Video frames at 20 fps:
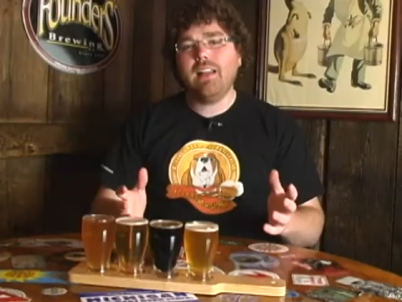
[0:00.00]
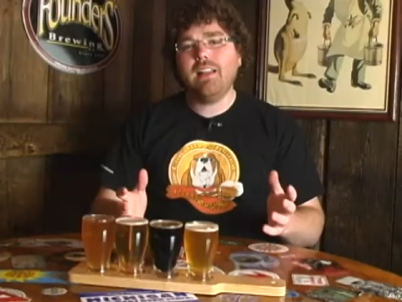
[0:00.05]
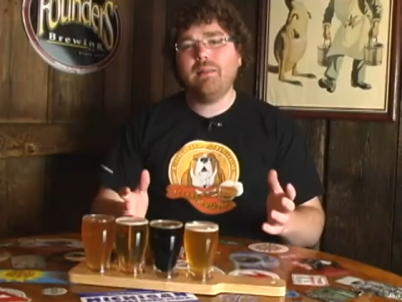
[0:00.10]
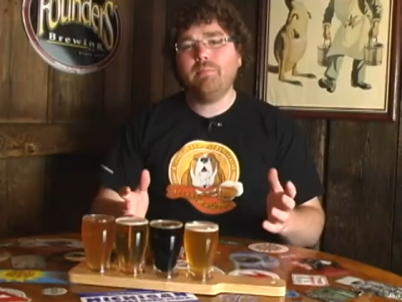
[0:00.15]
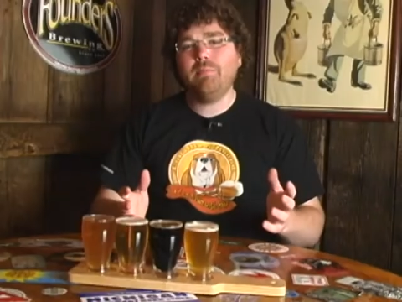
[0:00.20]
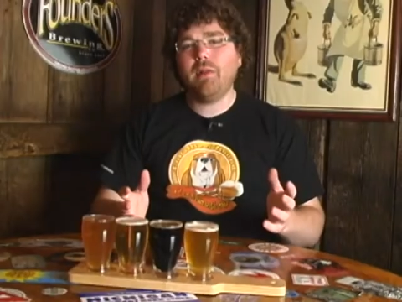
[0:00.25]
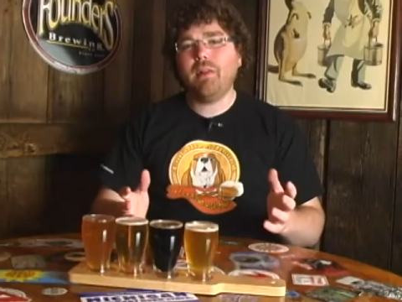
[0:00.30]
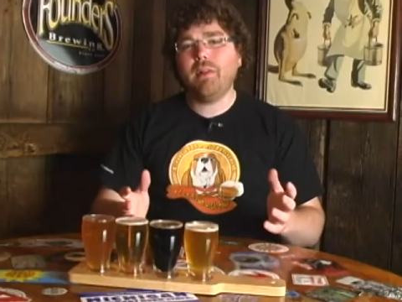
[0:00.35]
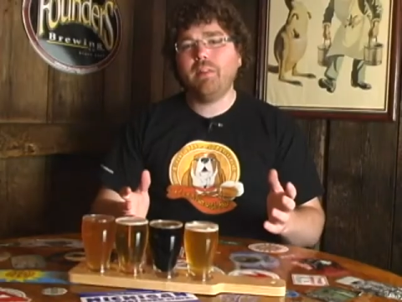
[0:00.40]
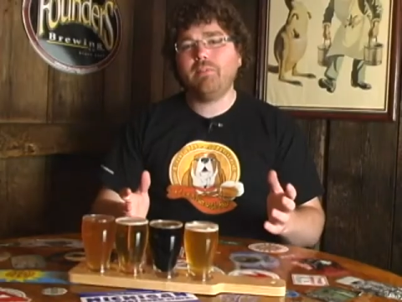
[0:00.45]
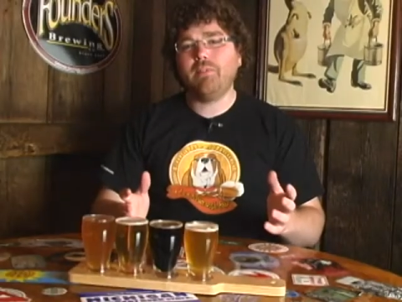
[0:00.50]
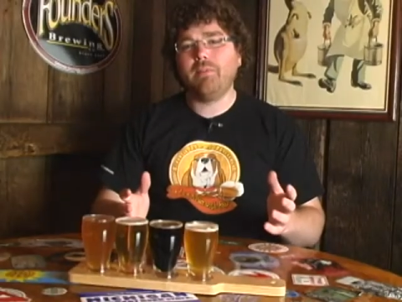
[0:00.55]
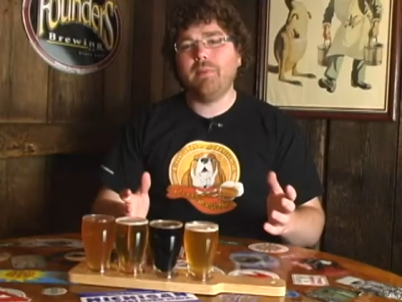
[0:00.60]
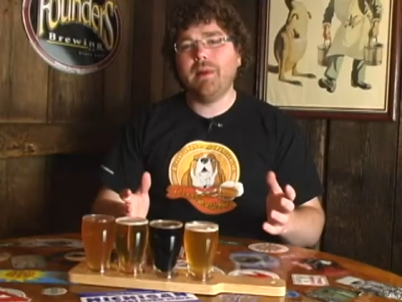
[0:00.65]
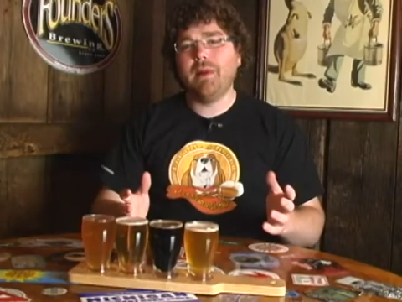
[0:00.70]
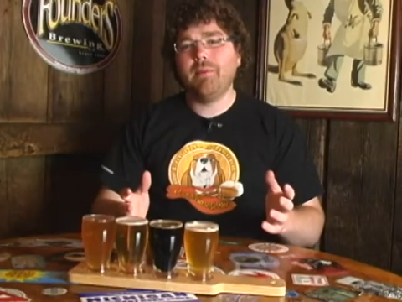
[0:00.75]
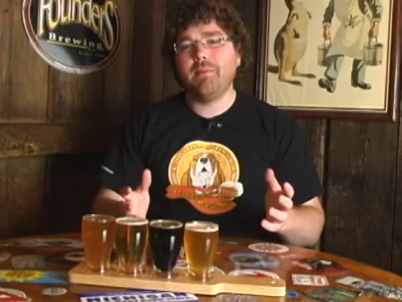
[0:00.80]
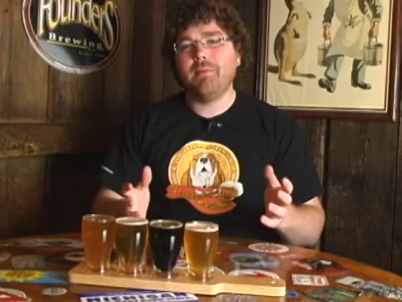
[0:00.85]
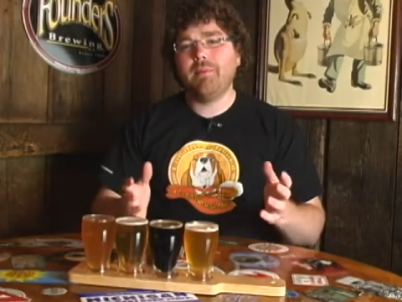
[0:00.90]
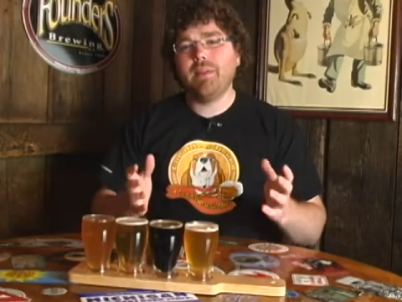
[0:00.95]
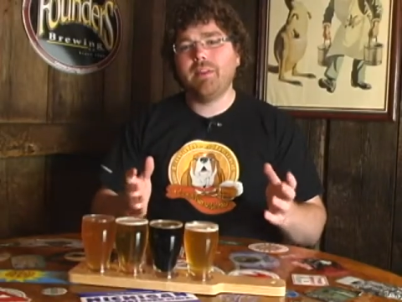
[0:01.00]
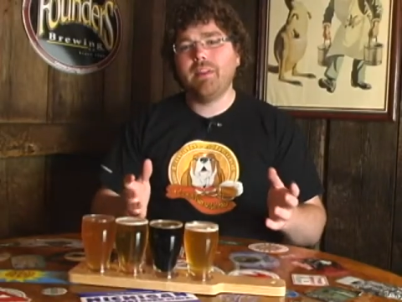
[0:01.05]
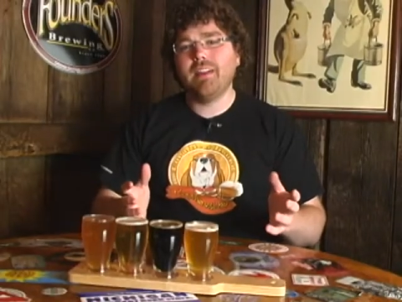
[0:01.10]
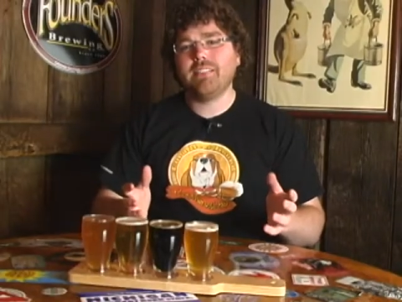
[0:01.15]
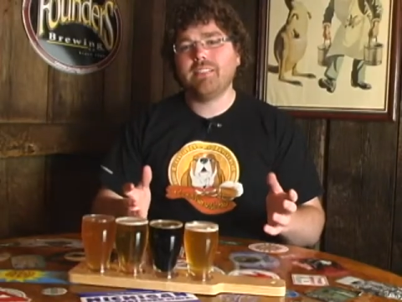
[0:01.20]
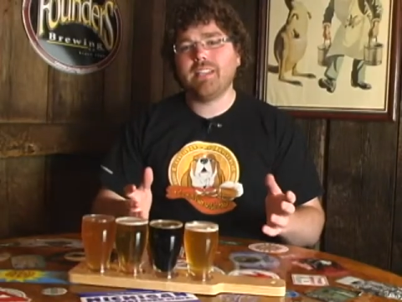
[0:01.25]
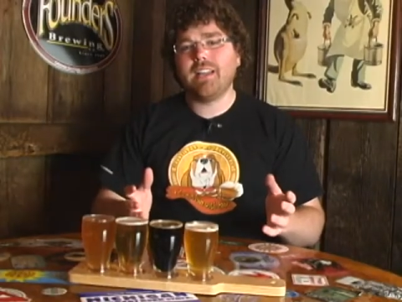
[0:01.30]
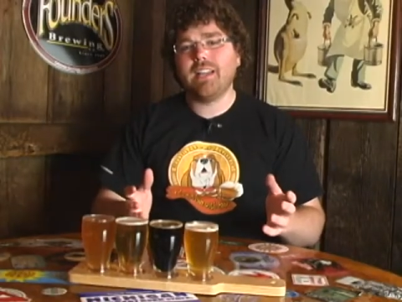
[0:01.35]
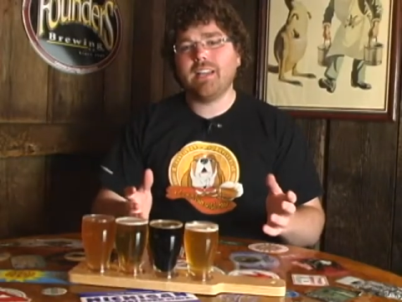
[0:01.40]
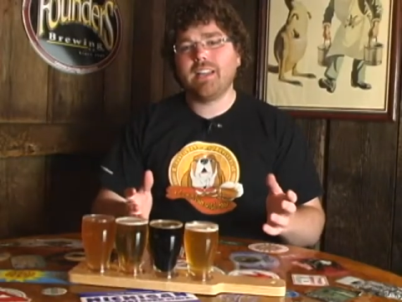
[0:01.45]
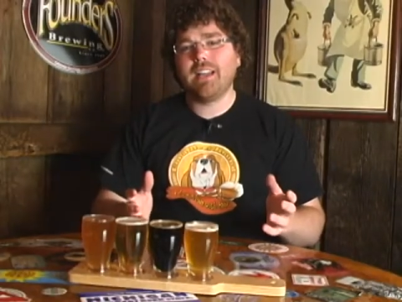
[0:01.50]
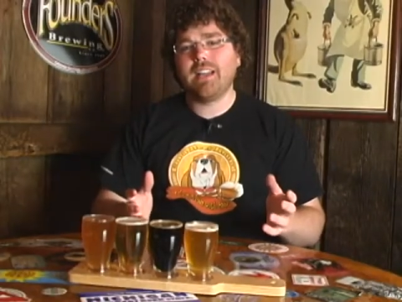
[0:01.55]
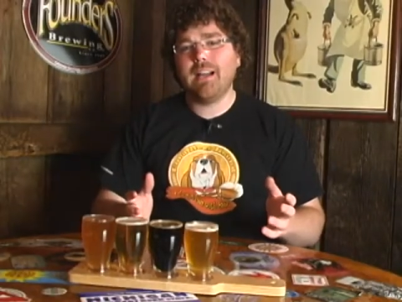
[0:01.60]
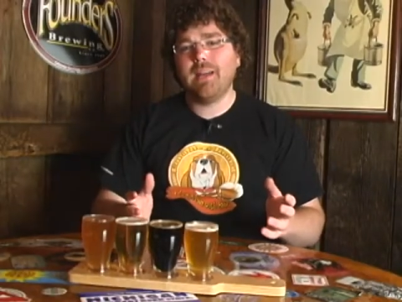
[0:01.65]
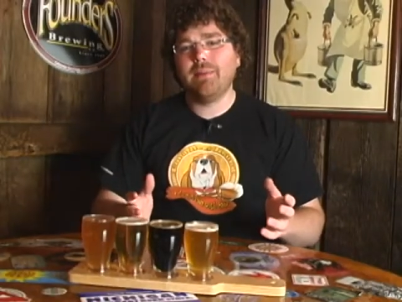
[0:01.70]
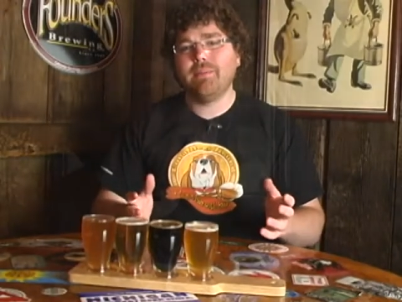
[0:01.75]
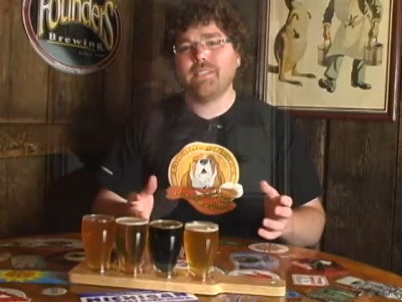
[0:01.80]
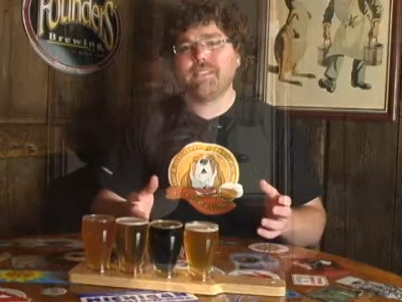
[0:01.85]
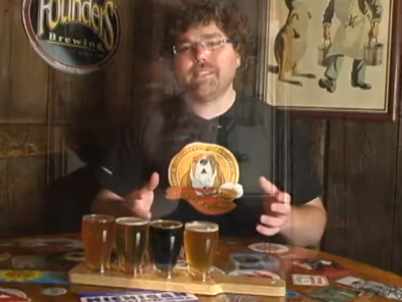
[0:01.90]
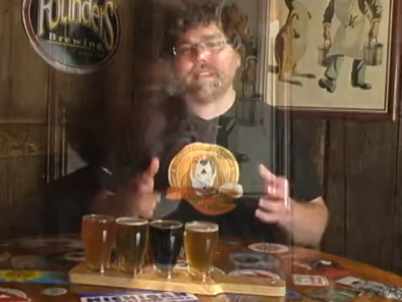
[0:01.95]
I'm Paul from
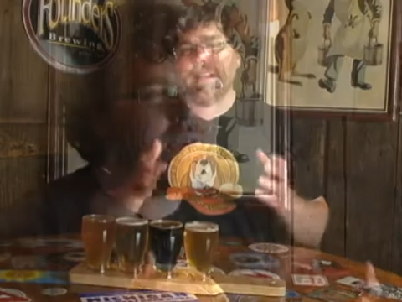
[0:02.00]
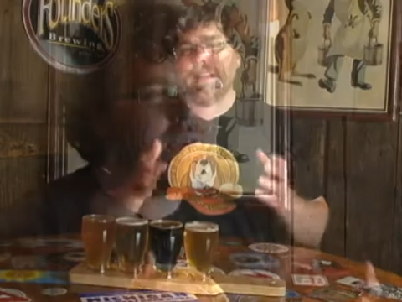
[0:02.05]
I'mABeerHound.com, and today